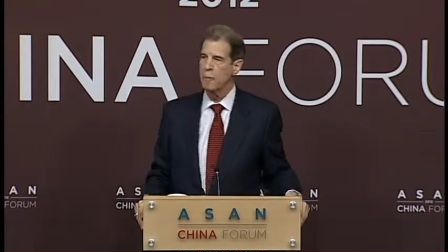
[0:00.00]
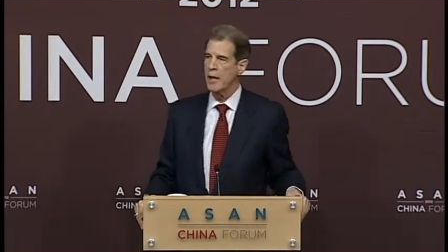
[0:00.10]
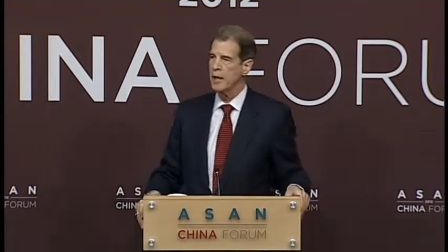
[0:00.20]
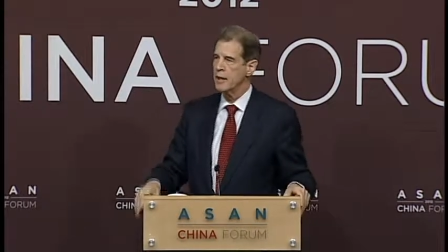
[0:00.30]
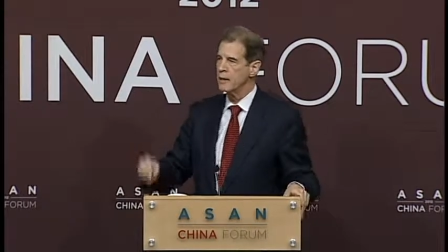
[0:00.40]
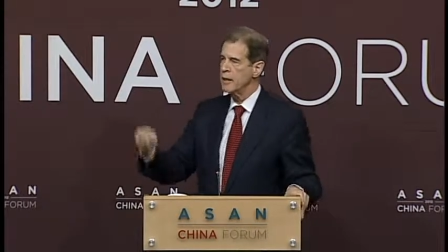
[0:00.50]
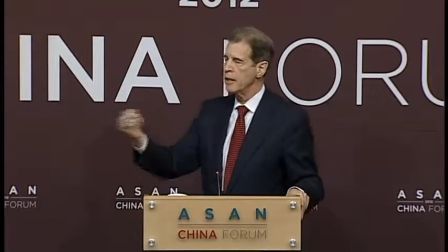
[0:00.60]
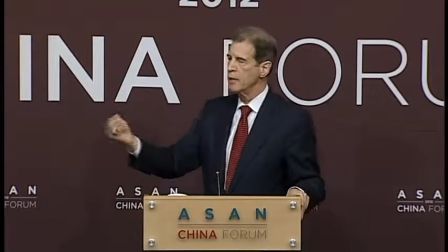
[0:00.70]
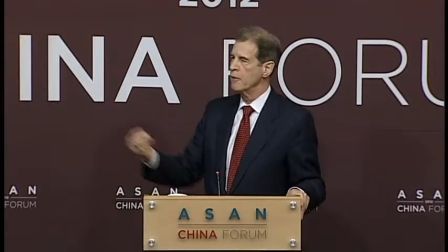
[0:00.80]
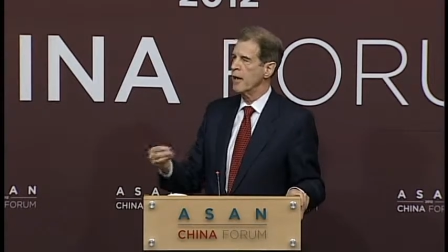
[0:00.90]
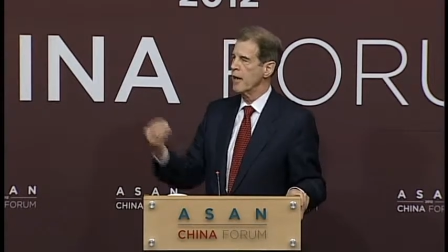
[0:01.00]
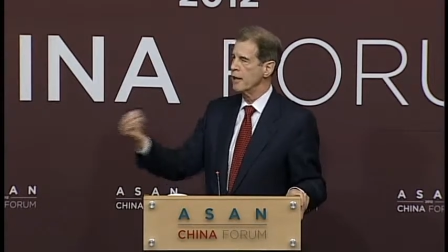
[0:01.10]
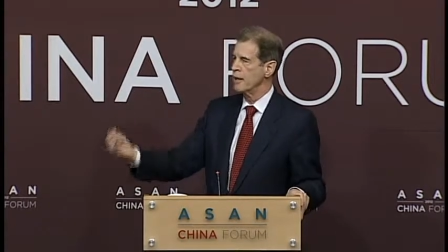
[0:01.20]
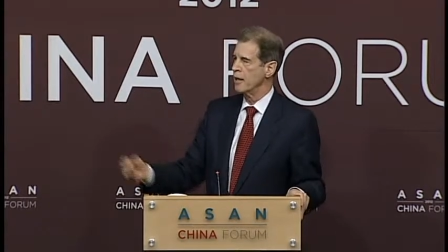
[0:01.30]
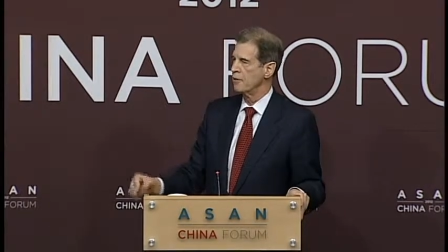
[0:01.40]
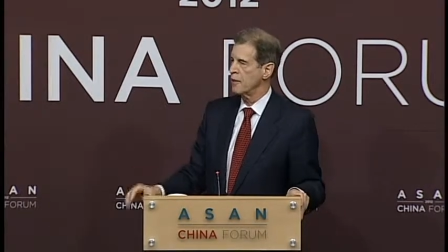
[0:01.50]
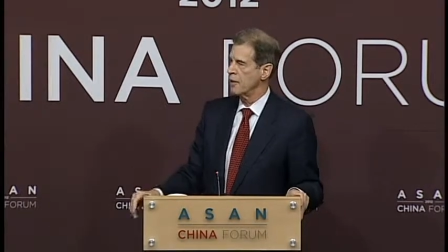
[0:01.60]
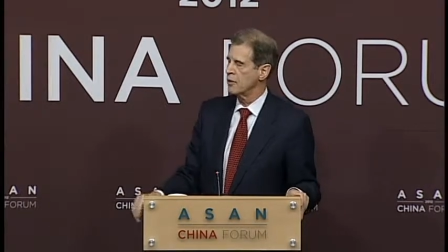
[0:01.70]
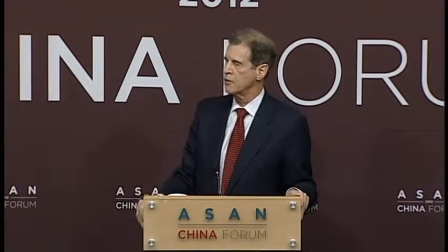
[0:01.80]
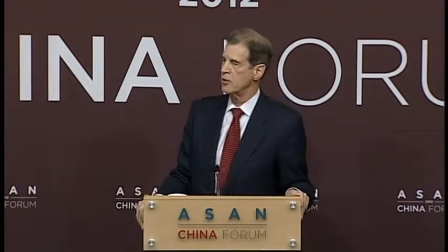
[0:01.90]
And in Iraq and
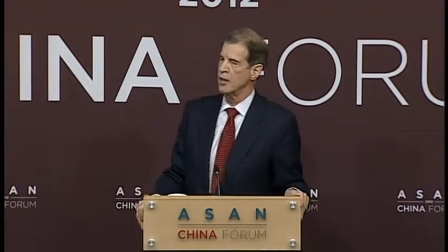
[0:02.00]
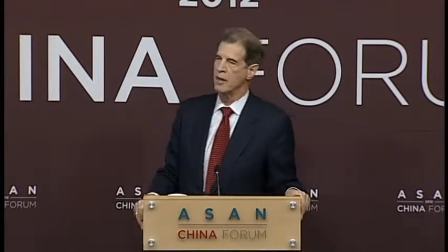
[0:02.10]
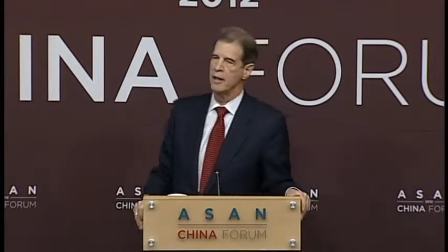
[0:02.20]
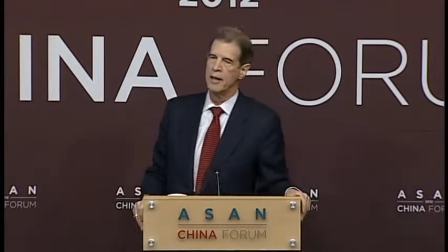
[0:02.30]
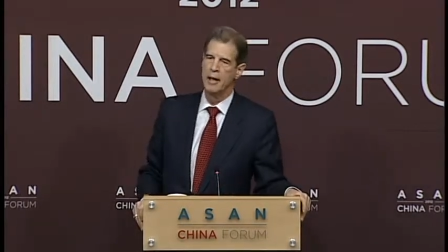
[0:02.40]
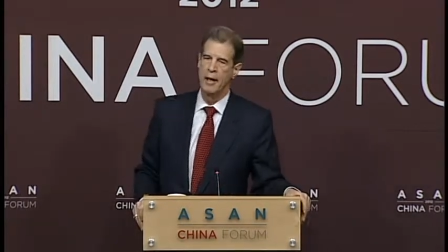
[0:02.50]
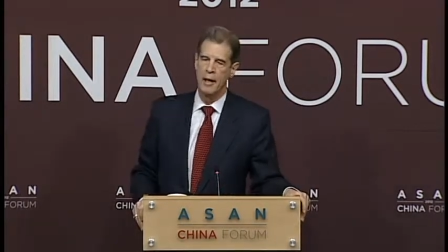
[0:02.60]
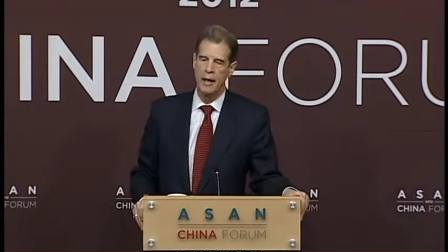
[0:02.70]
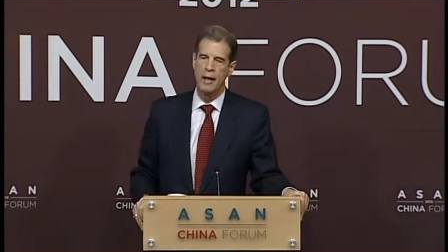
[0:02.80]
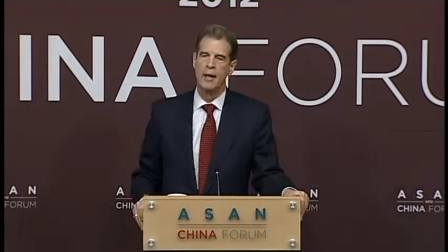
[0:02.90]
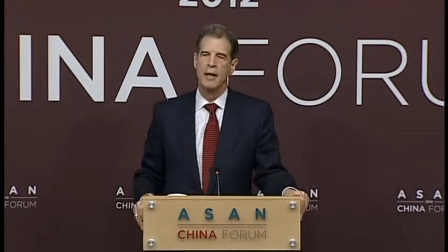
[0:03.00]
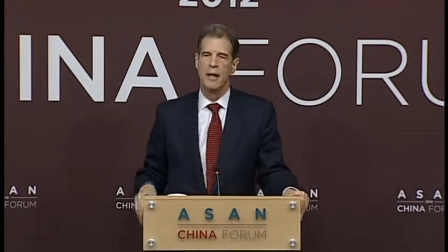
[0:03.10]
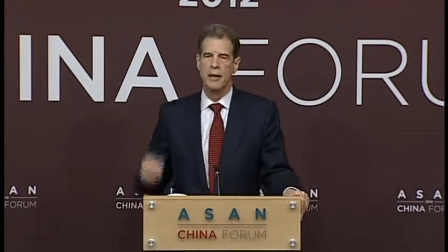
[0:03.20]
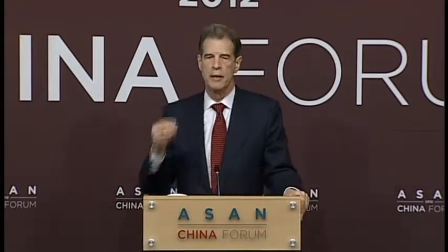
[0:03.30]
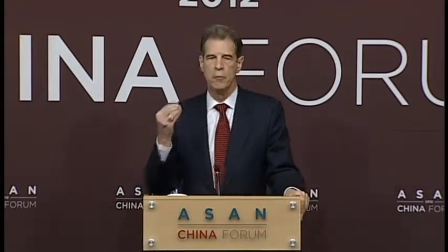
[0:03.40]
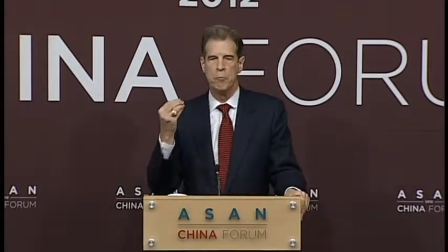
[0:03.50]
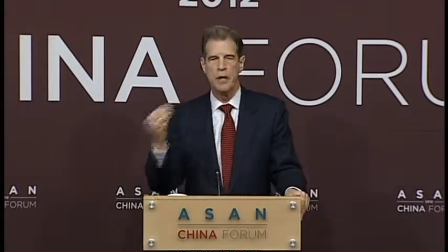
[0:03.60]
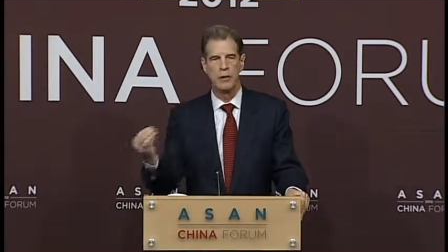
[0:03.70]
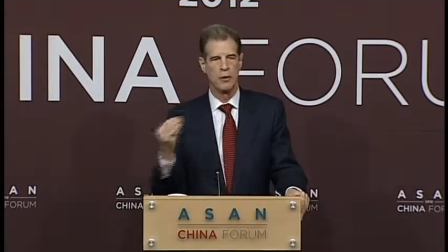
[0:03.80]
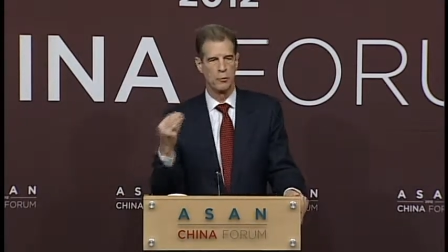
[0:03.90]
Afghanistan, the
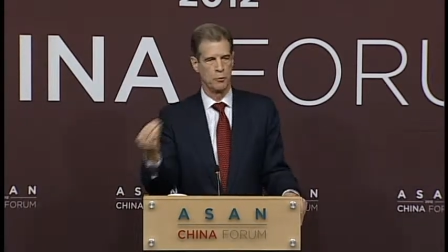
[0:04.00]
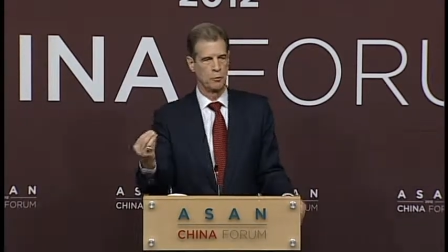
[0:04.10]
amount of